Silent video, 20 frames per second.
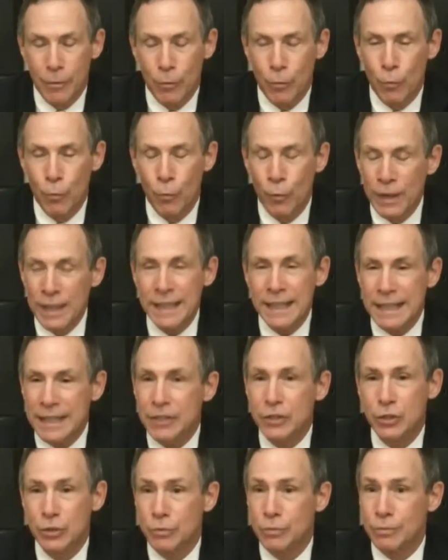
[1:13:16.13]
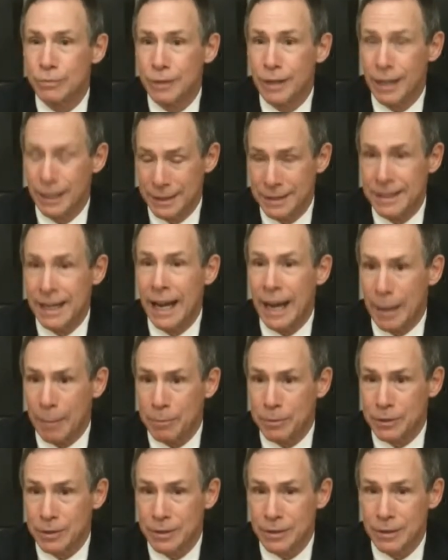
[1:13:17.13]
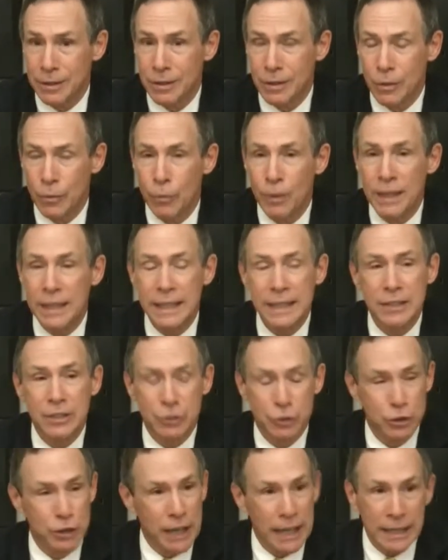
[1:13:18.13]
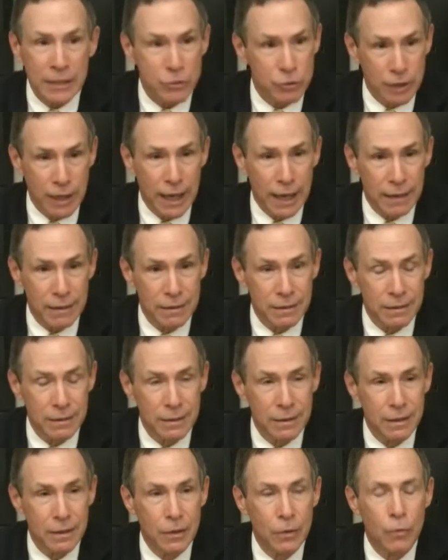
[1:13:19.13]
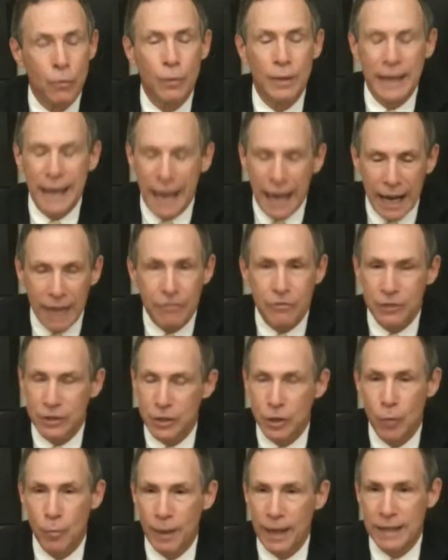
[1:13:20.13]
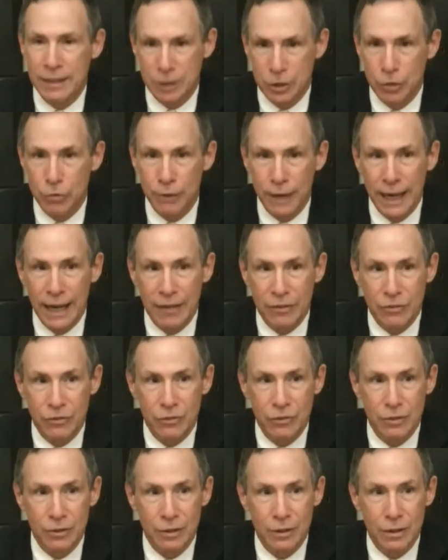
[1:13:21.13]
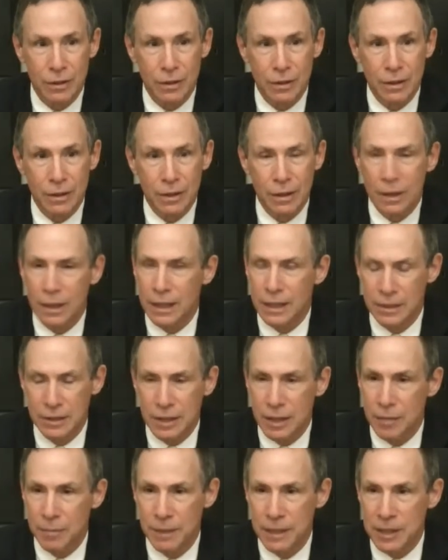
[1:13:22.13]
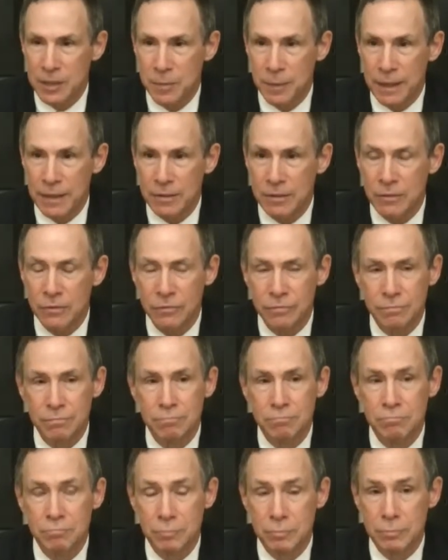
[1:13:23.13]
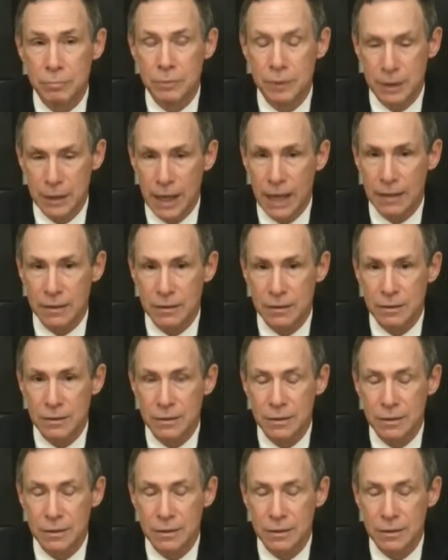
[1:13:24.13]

We need to adapt. We need to change that. We have to go back to grass. Is it going to be expensive? Yes.